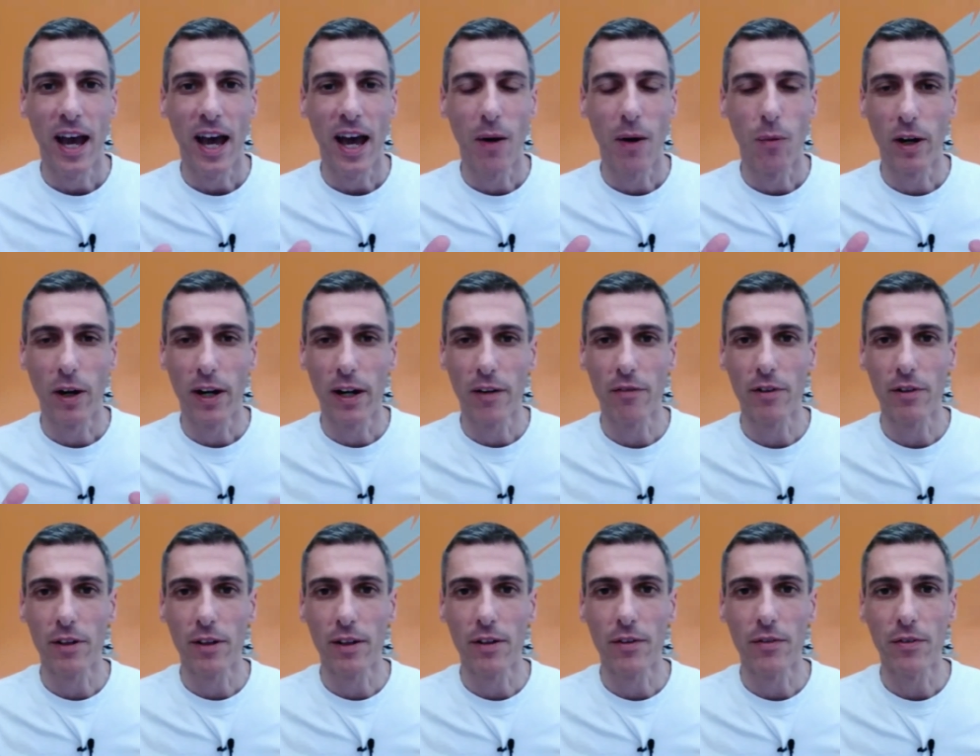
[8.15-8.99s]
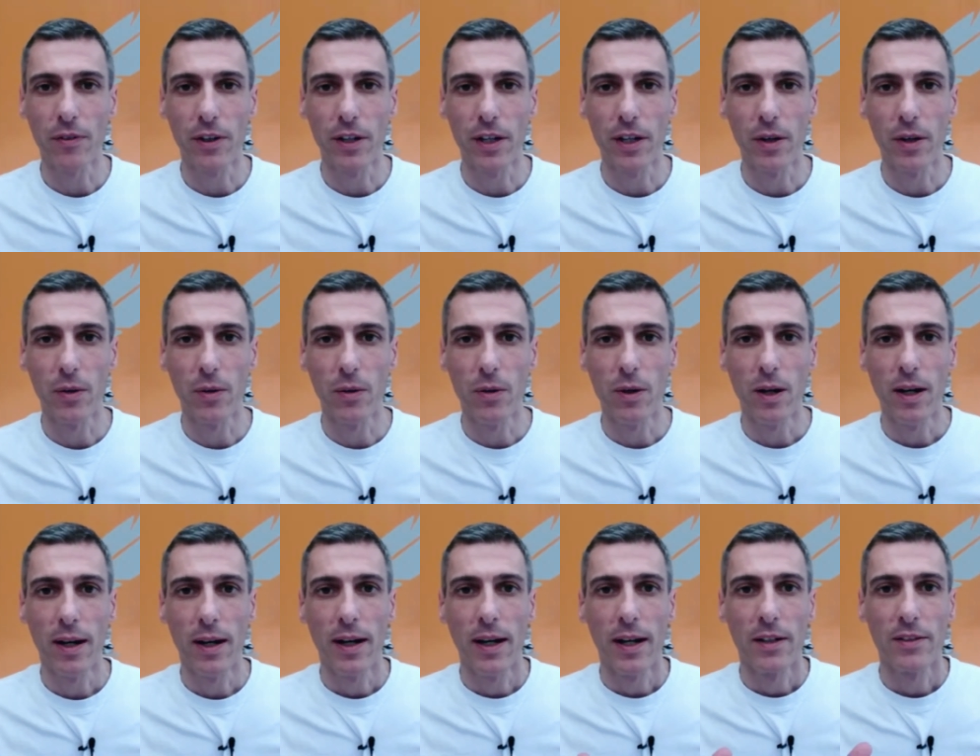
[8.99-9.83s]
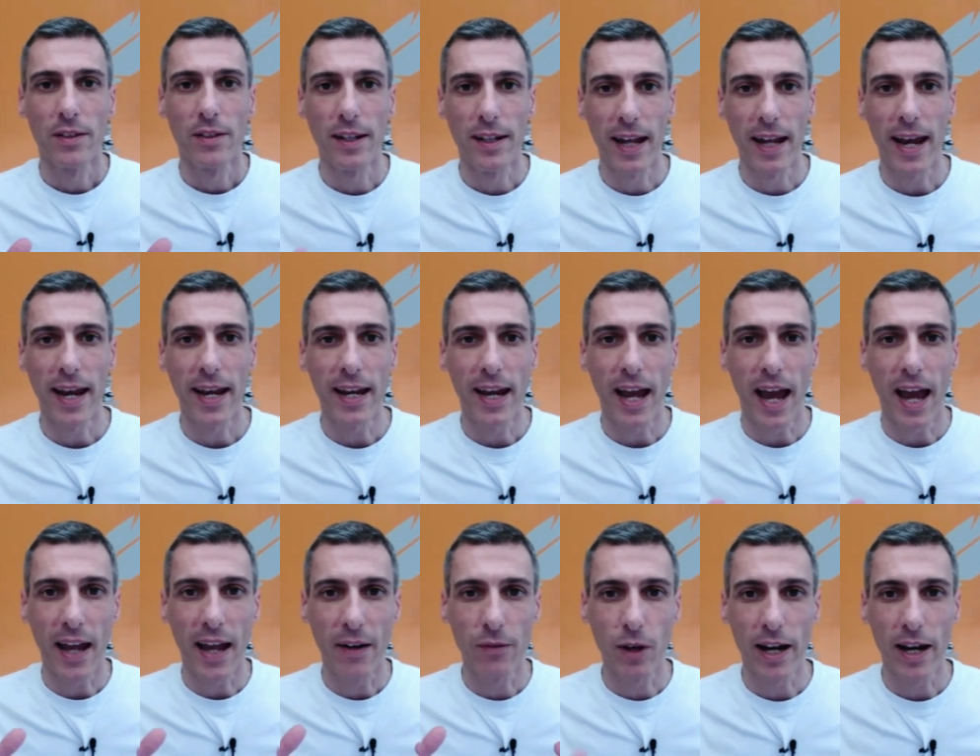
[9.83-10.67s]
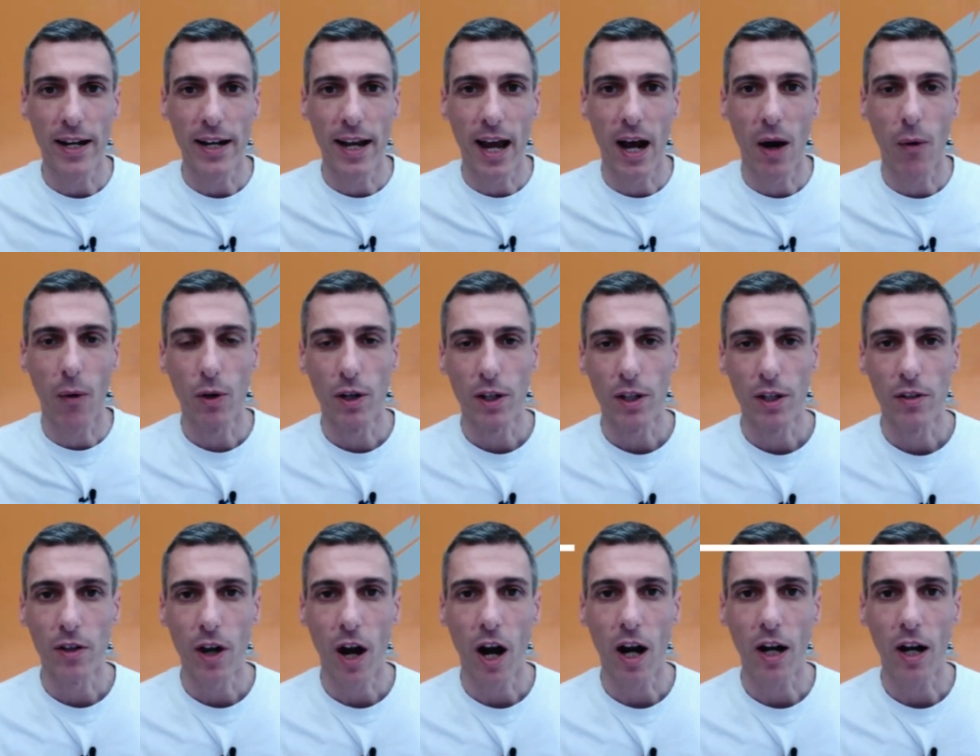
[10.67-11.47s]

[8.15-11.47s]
whatever it is for you, today and right now we're going to